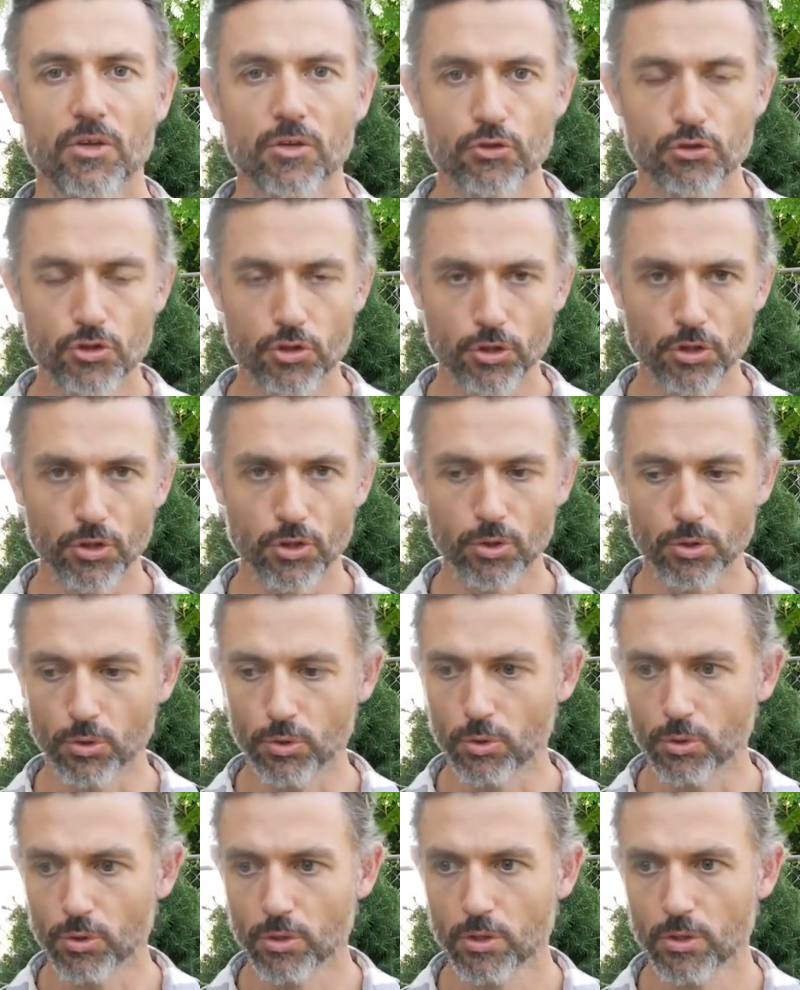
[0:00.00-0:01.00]

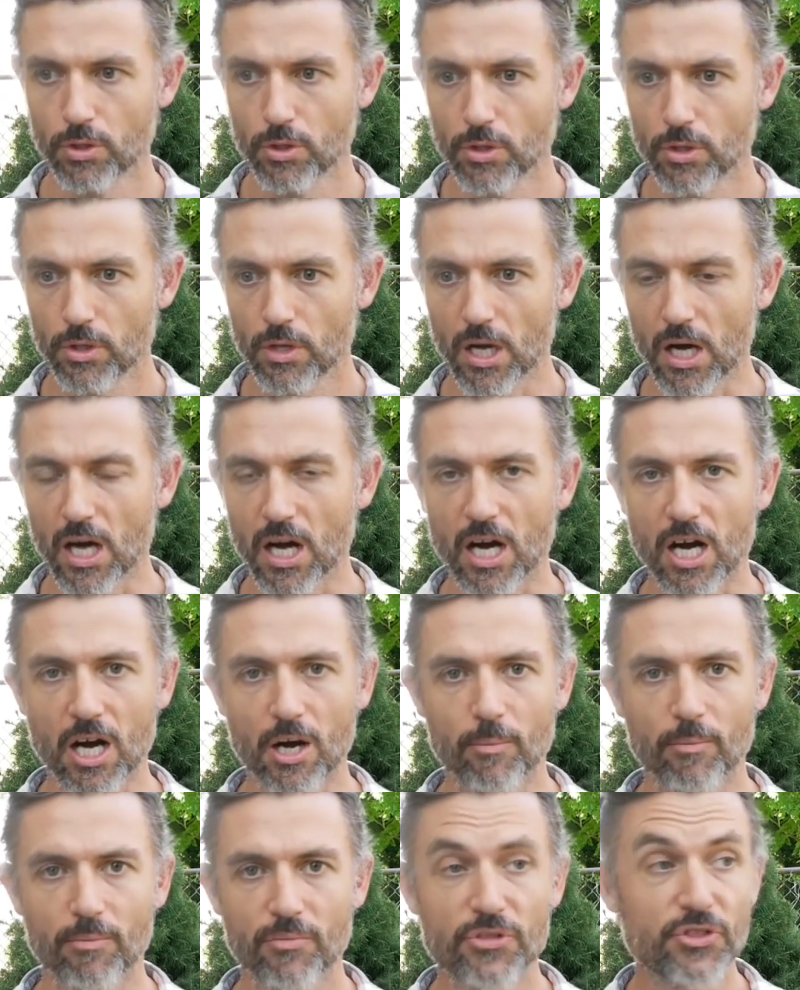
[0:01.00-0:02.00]
to
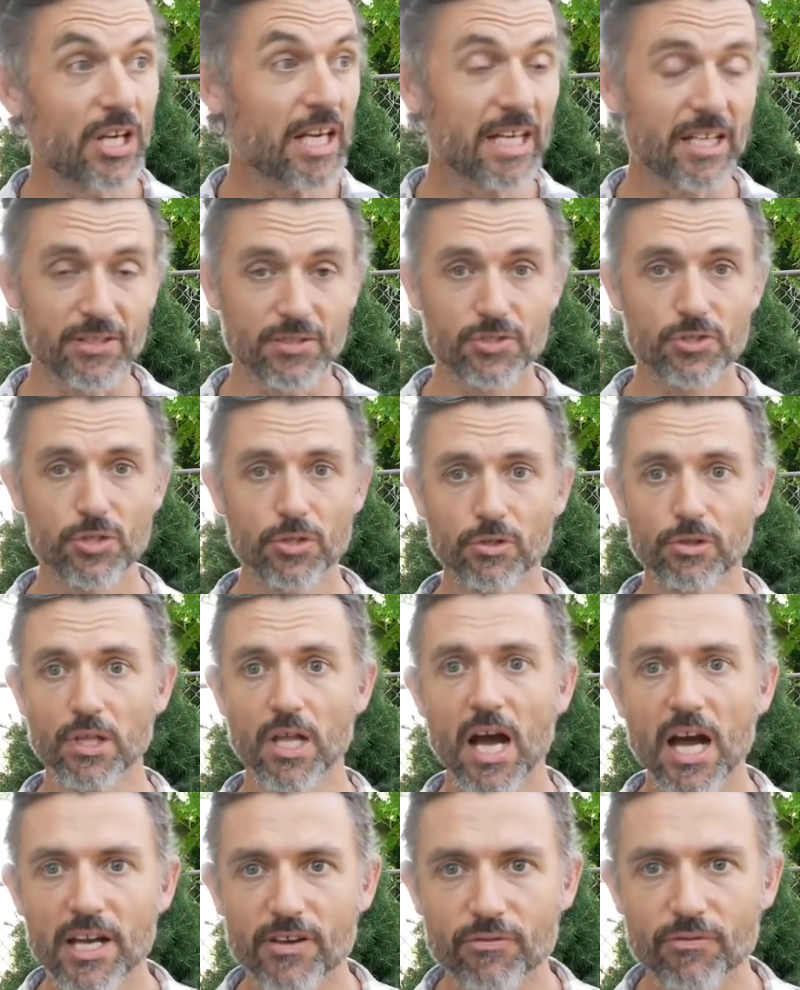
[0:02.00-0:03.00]
things, to
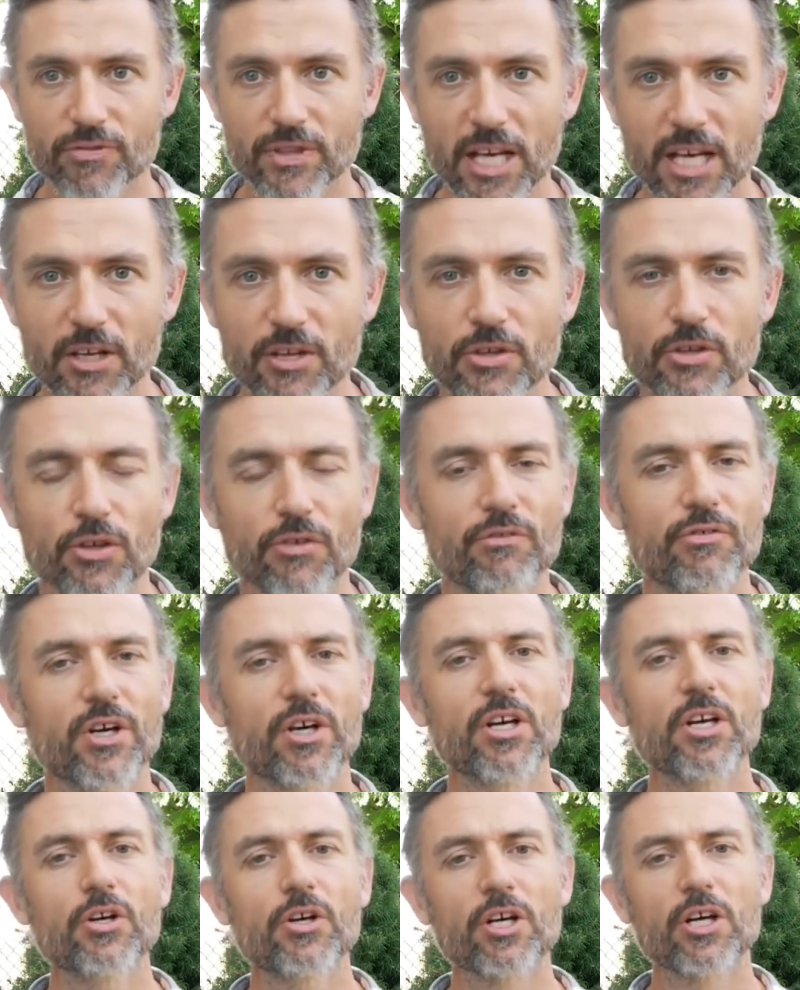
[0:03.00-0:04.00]
life. They're
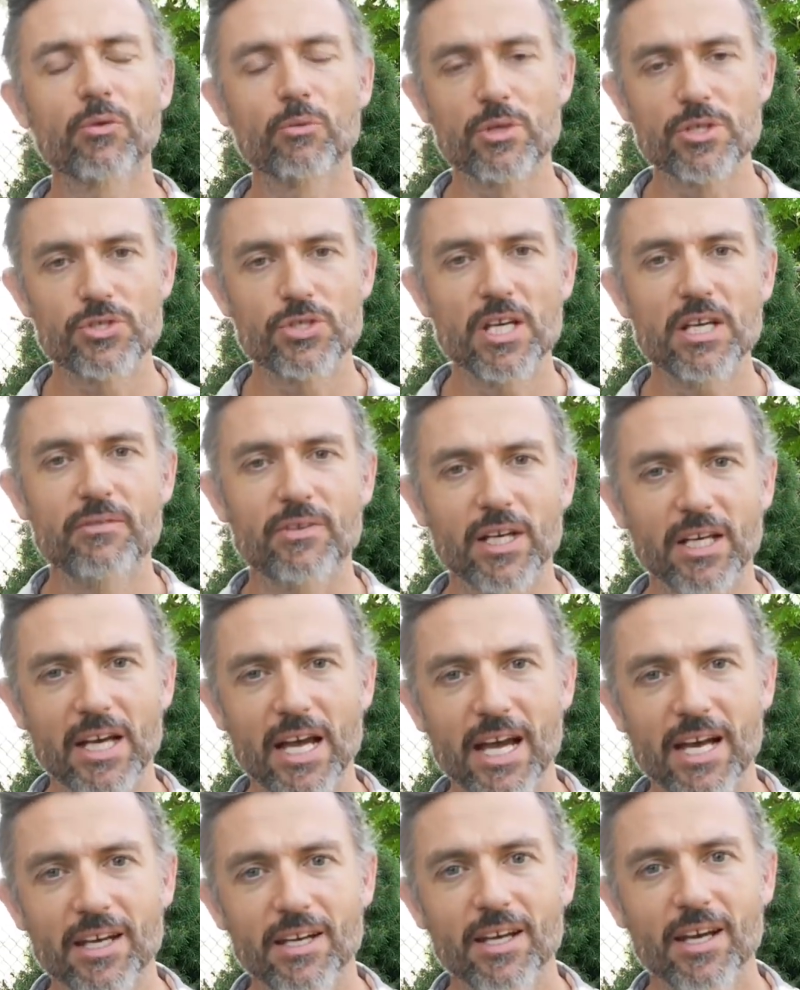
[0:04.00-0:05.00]
very good at receiving,
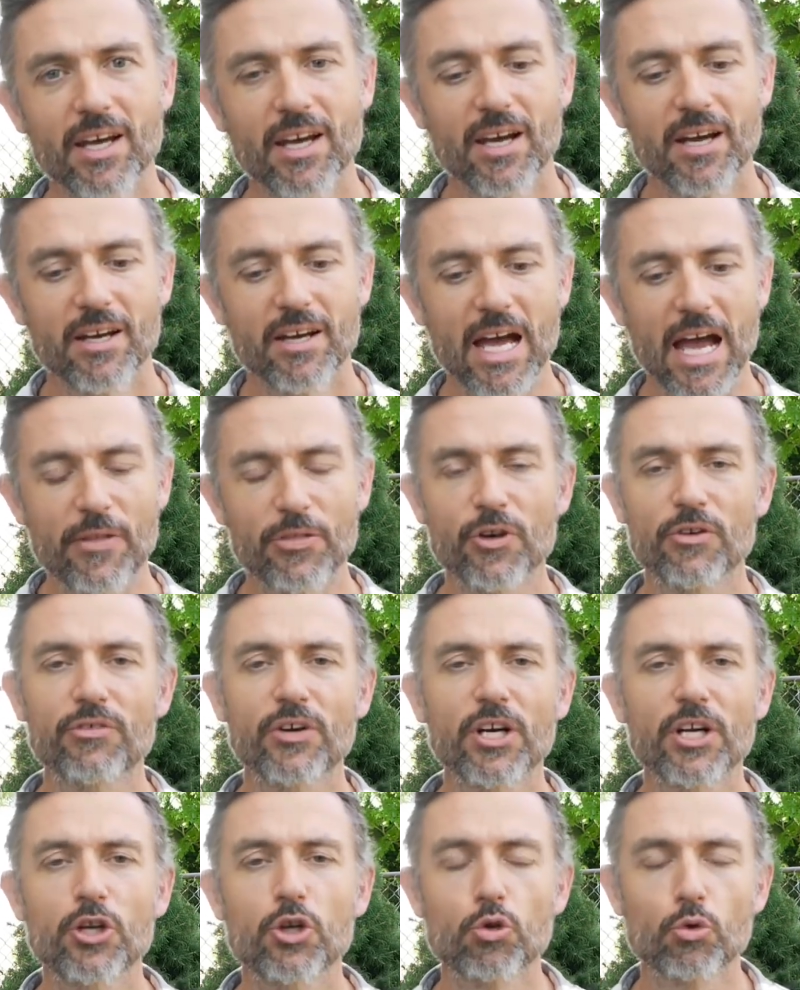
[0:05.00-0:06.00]
and they're
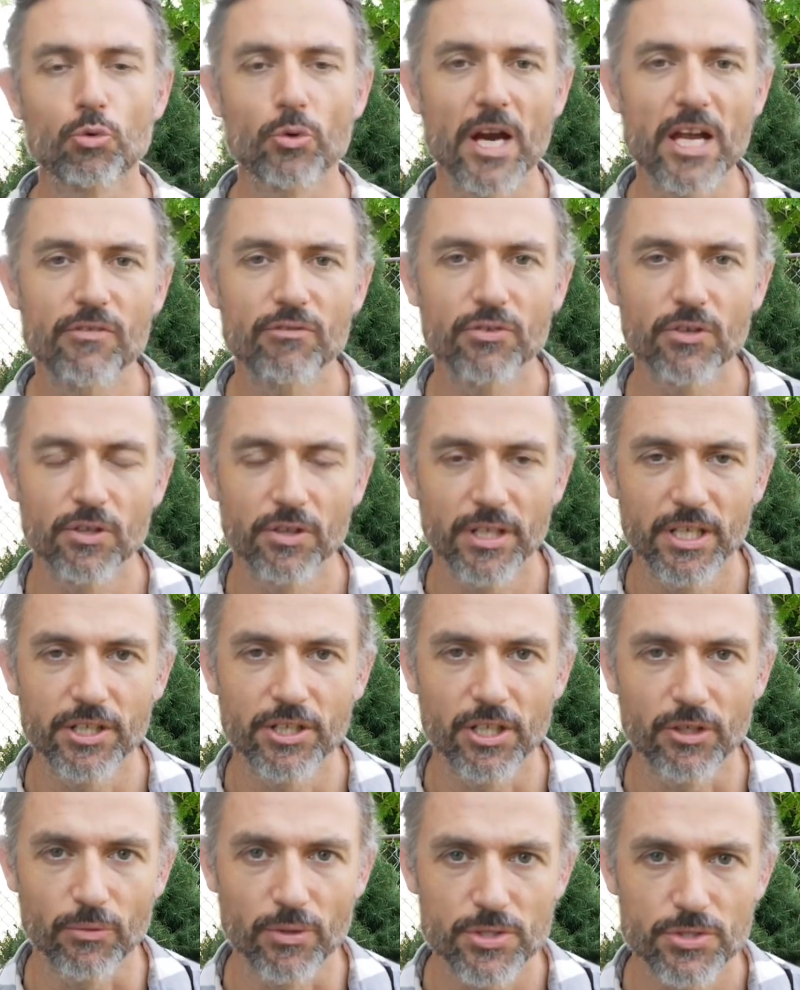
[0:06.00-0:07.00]
very grateful in
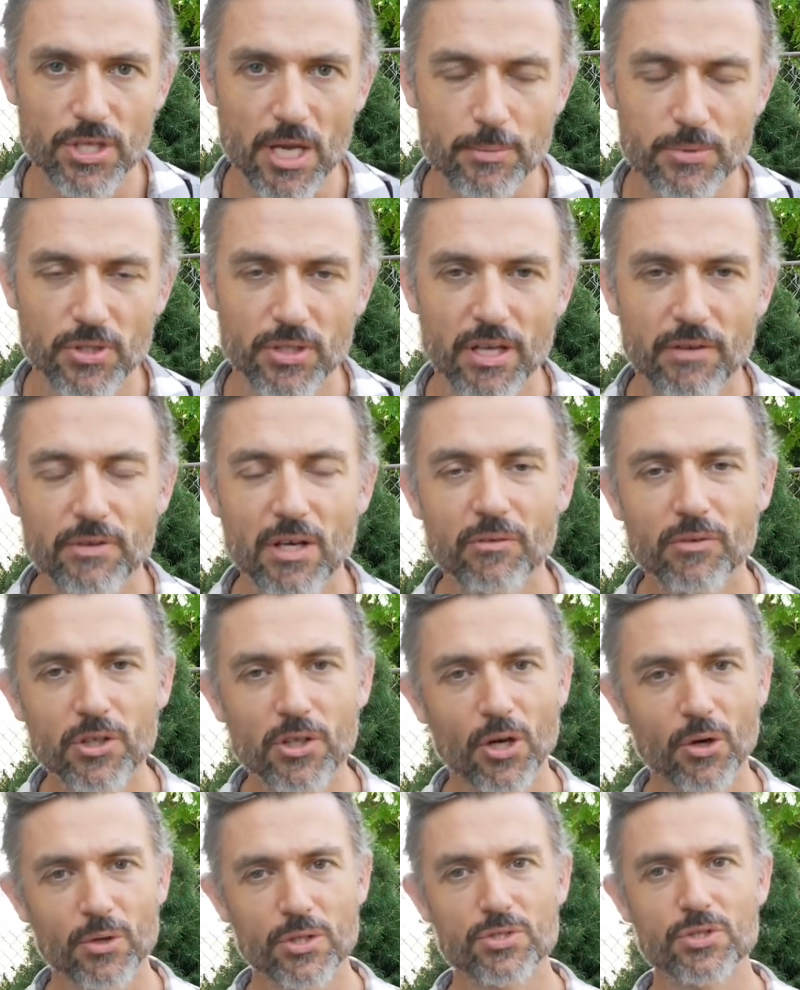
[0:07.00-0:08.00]
their reception. Have you ever
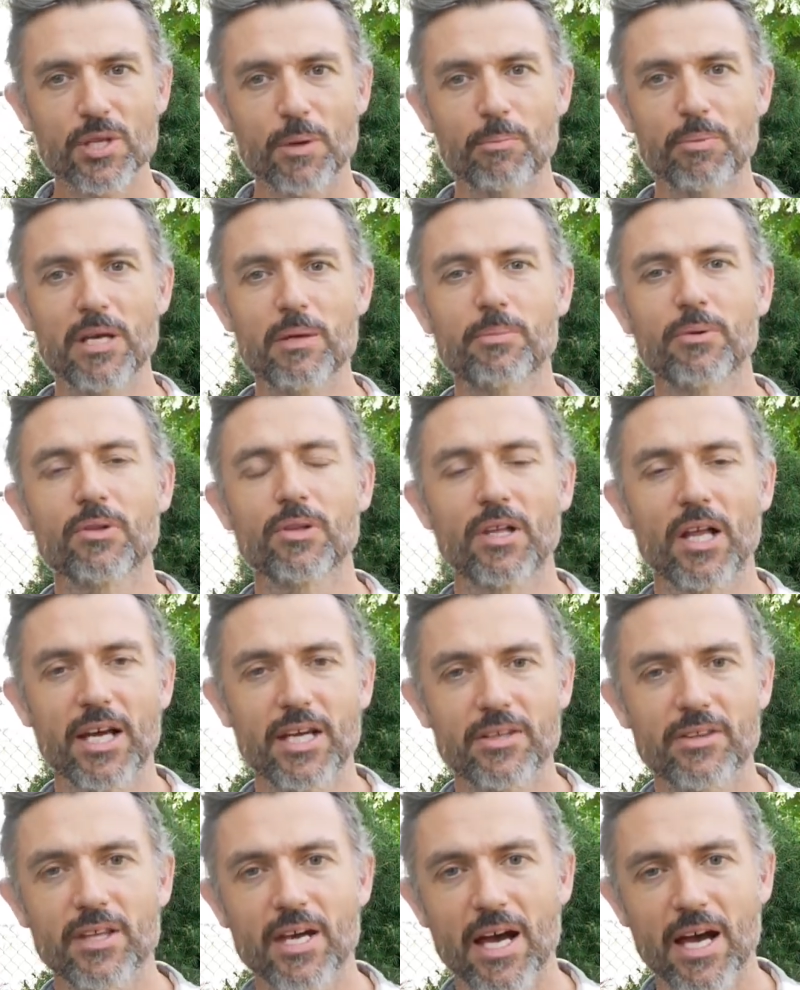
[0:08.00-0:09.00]
noticed that people
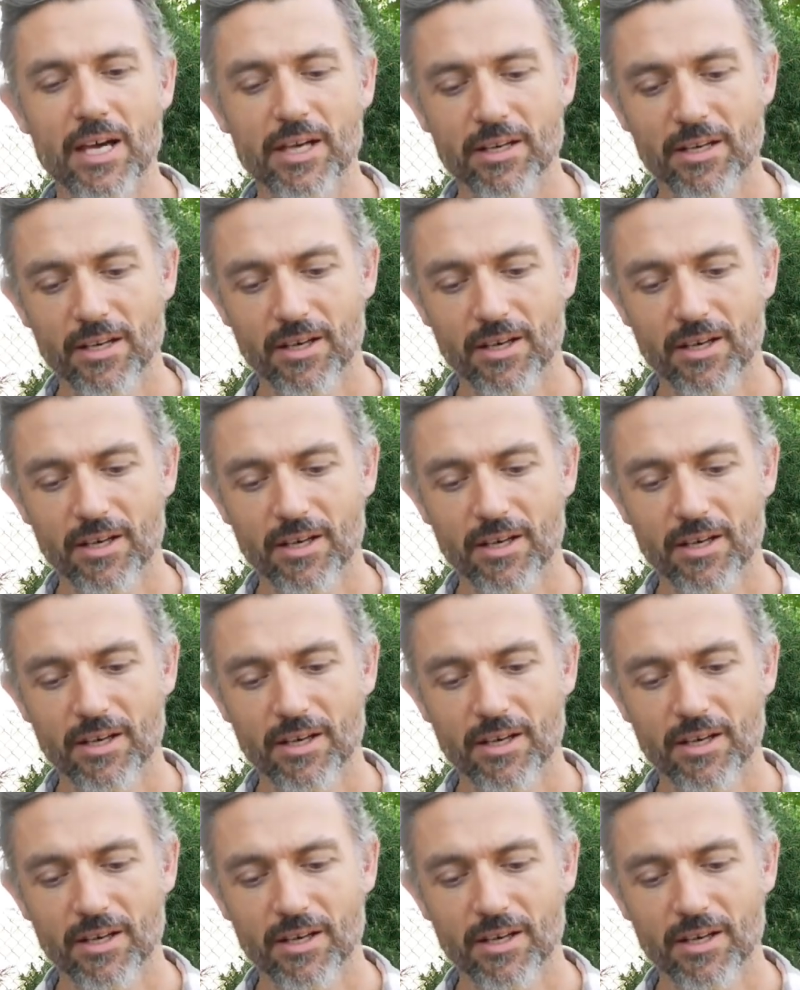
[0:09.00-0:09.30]
like that,